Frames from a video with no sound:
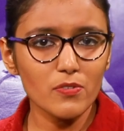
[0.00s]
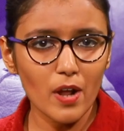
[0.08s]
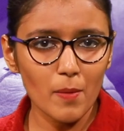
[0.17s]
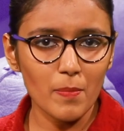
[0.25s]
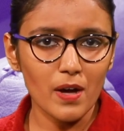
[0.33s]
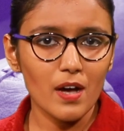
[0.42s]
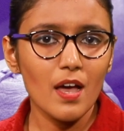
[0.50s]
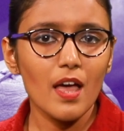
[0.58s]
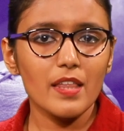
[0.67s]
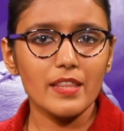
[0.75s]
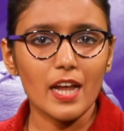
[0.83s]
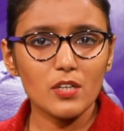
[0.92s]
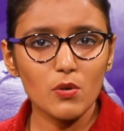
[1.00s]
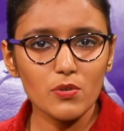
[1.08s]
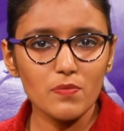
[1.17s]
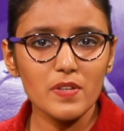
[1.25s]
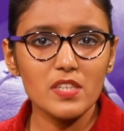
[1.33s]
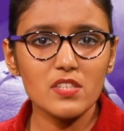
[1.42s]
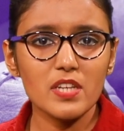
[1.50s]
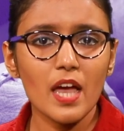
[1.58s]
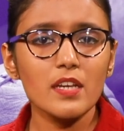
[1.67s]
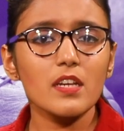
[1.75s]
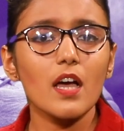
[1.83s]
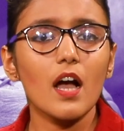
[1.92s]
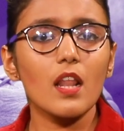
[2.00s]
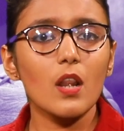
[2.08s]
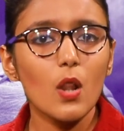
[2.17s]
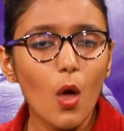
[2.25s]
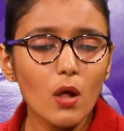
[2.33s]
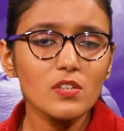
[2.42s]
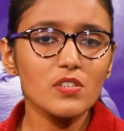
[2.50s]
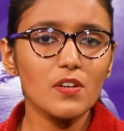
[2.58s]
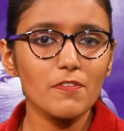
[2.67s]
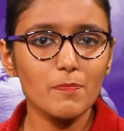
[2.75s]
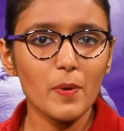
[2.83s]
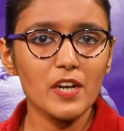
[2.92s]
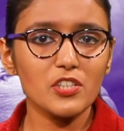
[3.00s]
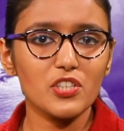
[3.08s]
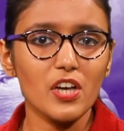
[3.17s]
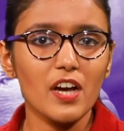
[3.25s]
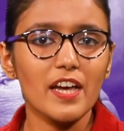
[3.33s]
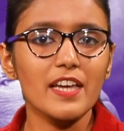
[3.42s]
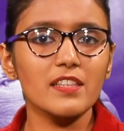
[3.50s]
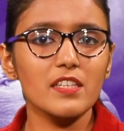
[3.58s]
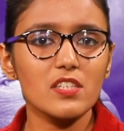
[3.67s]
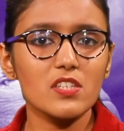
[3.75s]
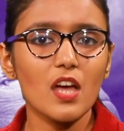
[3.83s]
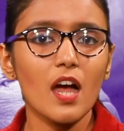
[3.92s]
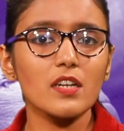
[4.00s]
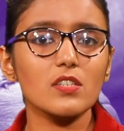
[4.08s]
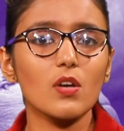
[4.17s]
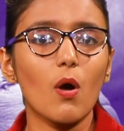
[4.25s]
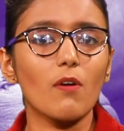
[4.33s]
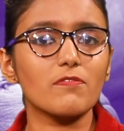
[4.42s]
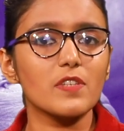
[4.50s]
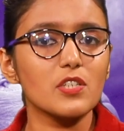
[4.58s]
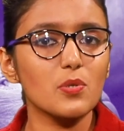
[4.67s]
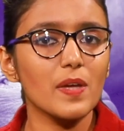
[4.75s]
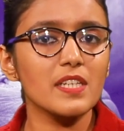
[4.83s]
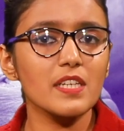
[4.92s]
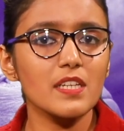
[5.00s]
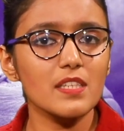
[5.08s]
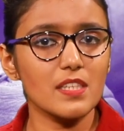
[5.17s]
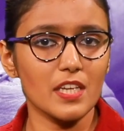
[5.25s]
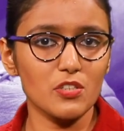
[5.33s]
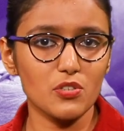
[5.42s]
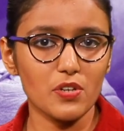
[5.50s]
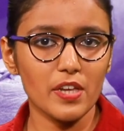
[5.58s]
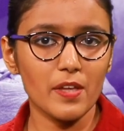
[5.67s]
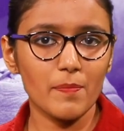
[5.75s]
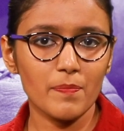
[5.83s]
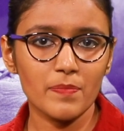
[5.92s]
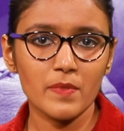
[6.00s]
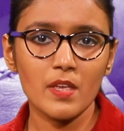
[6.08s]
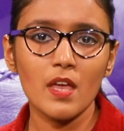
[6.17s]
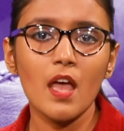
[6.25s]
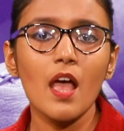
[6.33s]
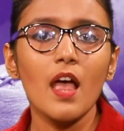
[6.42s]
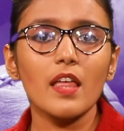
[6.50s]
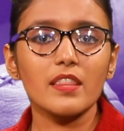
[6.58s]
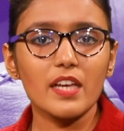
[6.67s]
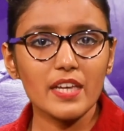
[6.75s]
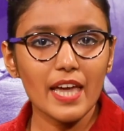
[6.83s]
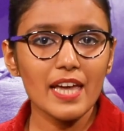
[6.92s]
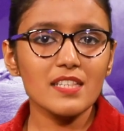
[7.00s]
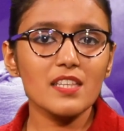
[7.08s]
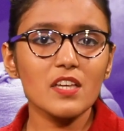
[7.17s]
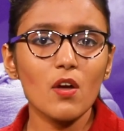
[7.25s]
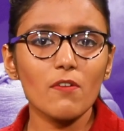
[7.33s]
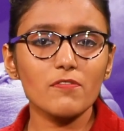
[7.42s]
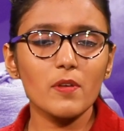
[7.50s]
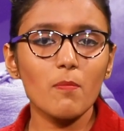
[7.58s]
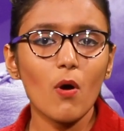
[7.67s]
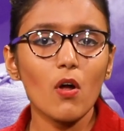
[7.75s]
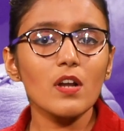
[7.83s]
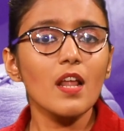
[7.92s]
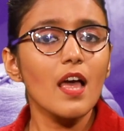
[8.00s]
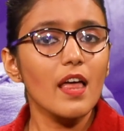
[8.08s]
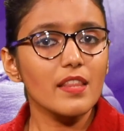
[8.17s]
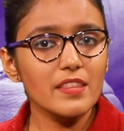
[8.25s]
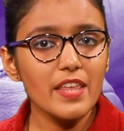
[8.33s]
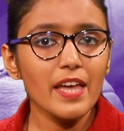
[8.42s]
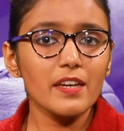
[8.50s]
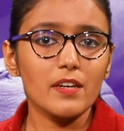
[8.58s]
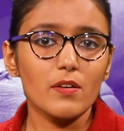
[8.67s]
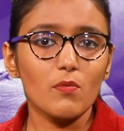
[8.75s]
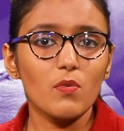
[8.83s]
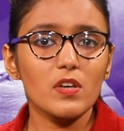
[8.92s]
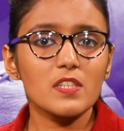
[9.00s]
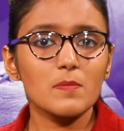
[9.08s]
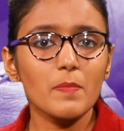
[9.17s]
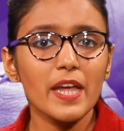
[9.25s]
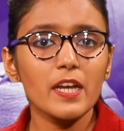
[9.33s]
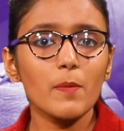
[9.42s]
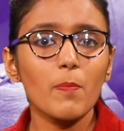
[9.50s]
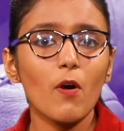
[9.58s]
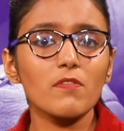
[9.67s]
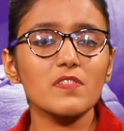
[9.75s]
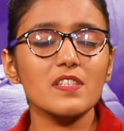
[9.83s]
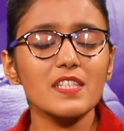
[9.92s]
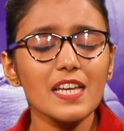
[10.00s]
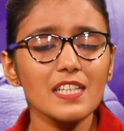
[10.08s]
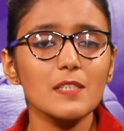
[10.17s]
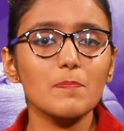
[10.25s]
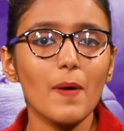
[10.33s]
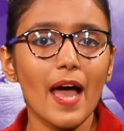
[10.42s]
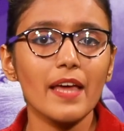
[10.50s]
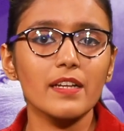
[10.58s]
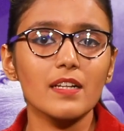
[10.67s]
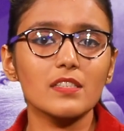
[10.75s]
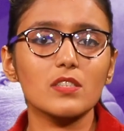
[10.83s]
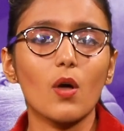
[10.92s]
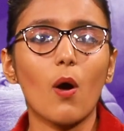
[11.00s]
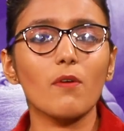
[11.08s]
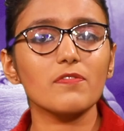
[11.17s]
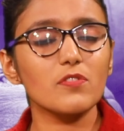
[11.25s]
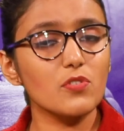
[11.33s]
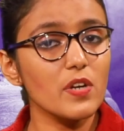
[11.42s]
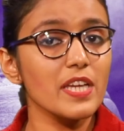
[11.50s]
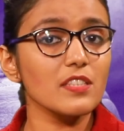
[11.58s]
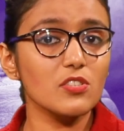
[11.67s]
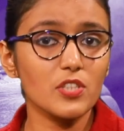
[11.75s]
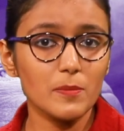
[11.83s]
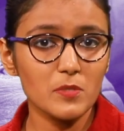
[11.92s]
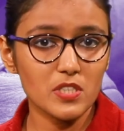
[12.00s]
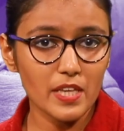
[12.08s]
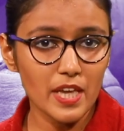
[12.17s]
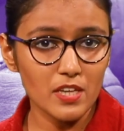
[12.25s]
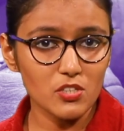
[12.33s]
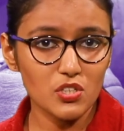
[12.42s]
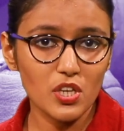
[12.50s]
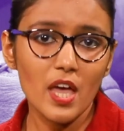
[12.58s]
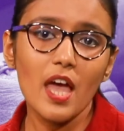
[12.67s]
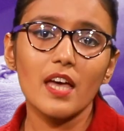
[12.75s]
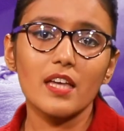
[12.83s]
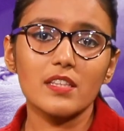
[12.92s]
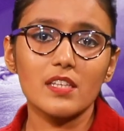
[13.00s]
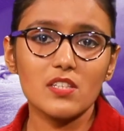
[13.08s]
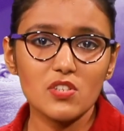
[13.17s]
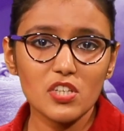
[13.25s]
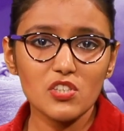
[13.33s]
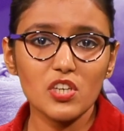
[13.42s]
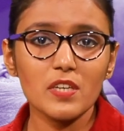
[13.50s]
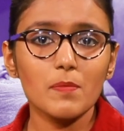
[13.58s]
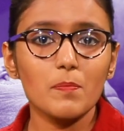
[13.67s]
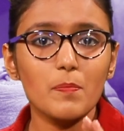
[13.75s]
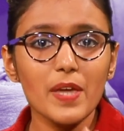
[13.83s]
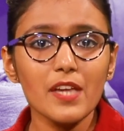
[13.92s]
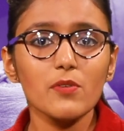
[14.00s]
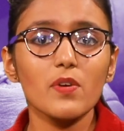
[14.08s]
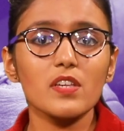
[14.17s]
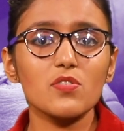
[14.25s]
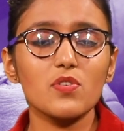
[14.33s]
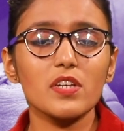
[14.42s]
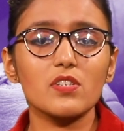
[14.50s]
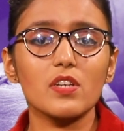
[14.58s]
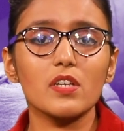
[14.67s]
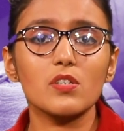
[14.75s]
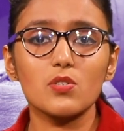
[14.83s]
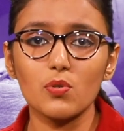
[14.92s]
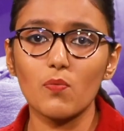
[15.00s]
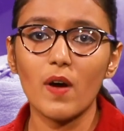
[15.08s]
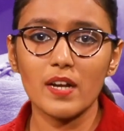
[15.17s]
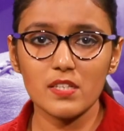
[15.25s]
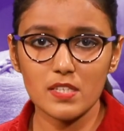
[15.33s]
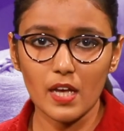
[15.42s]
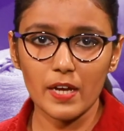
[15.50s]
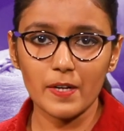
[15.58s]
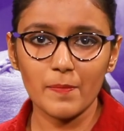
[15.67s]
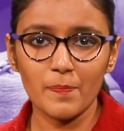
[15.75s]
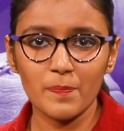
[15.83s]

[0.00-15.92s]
rubber that could withstand a lot of pressure in the start of the 20th century. The casing of the ball then was made up of 6 panels of 3 strips each, the stitching being restricted to one side.